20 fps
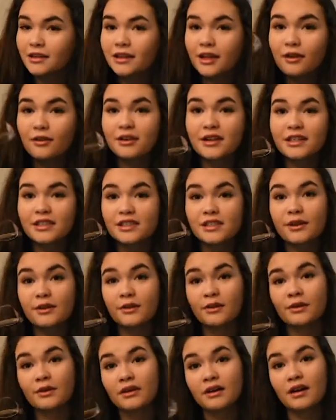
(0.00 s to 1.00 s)
You're in a
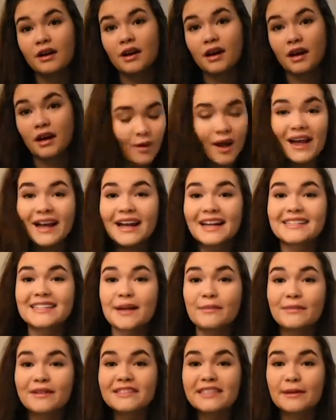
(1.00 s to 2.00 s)
shoe. Well, I guess
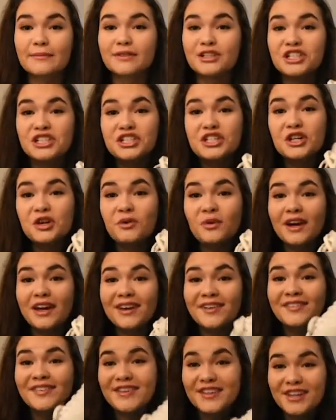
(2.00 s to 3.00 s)
that means I'm a
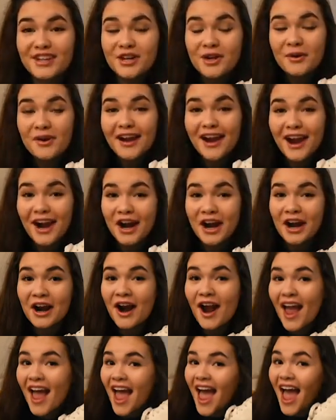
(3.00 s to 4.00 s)
shoe-in for the new year.